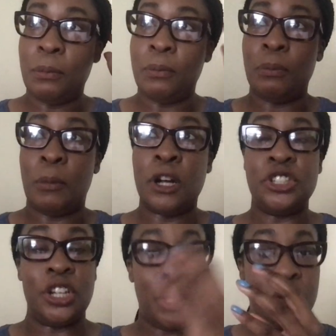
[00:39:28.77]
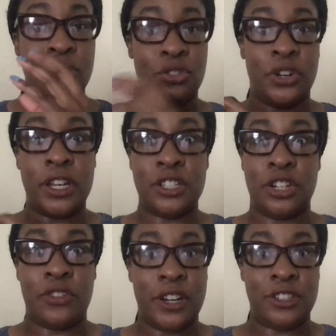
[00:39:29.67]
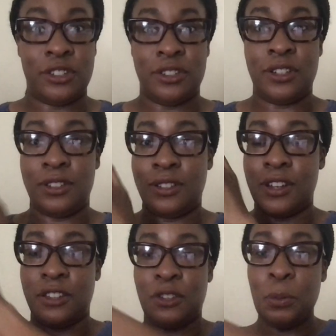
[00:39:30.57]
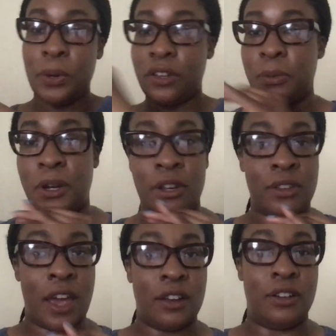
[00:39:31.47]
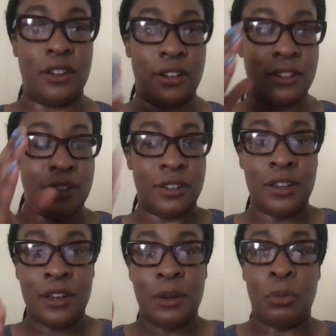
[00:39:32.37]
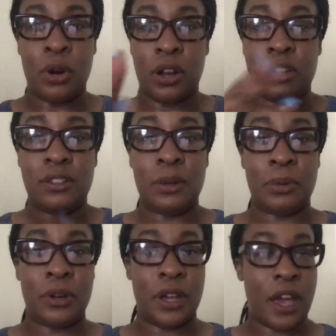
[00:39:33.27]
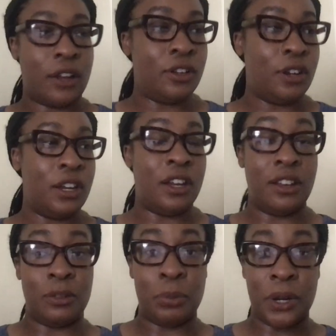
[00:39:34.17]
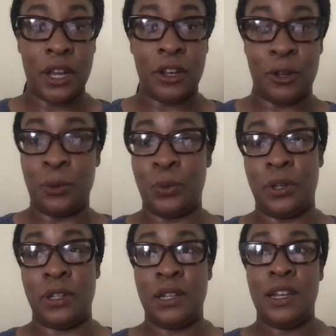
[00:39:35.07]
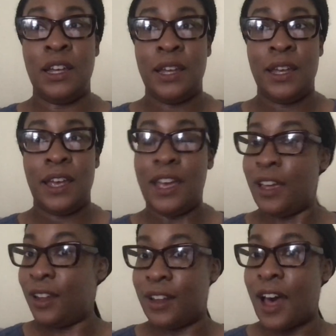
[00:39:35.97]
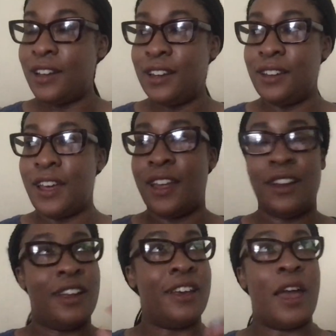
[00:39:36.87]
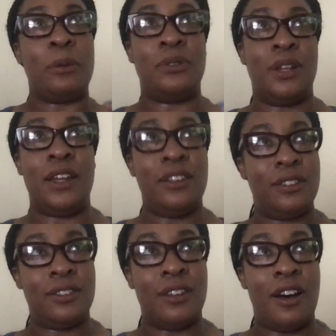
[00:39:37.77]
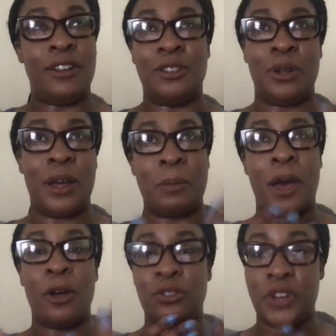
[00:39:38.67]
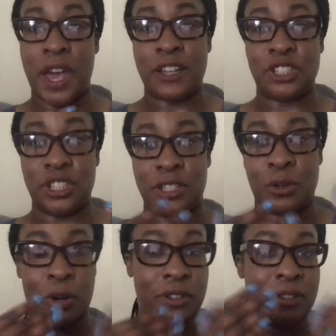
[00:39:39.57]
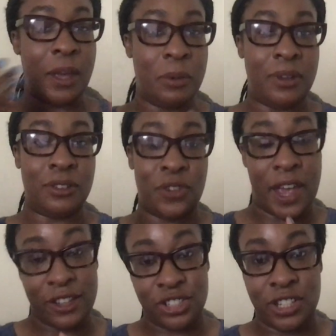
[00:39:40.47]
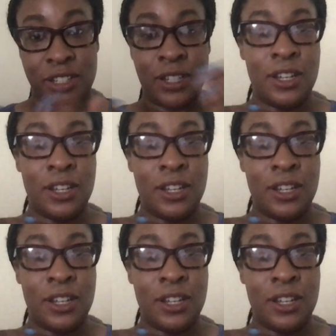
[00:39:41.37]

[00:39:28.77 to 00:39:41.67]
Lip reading: merging those 3 generations, this super experienced actor, this more contemporary actor, and then this brand new one. And I think that encapsulates also like Miles' reaction or Sammy's reaction